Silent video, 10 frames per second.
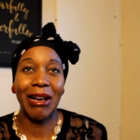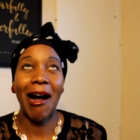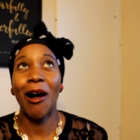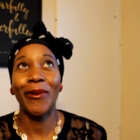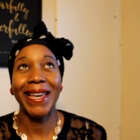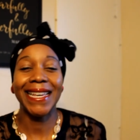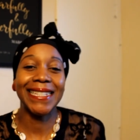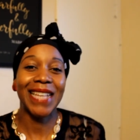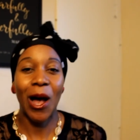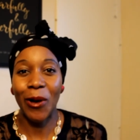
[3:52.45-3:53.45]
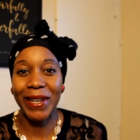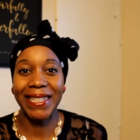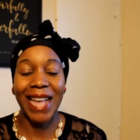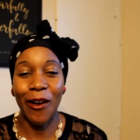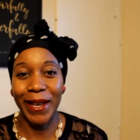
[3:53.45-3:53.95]
always,
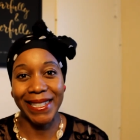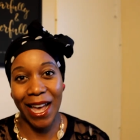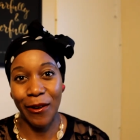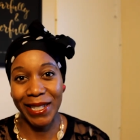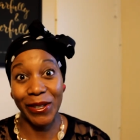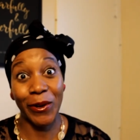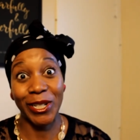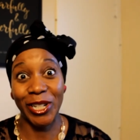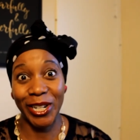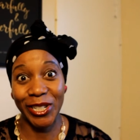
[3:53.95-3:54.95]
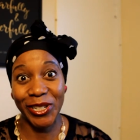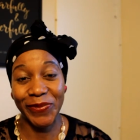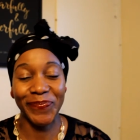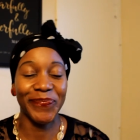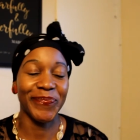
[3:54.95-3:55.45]
always, always, always go to church.
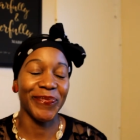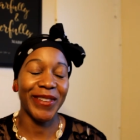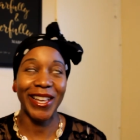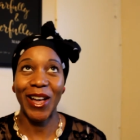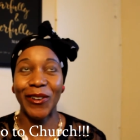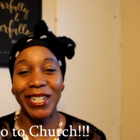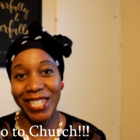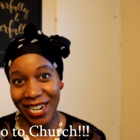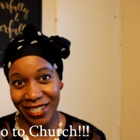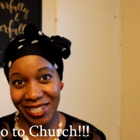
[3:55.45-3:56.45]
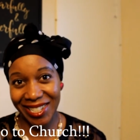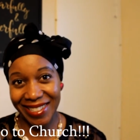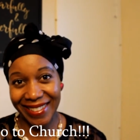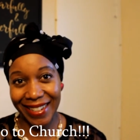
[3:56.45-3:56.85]
Go to church.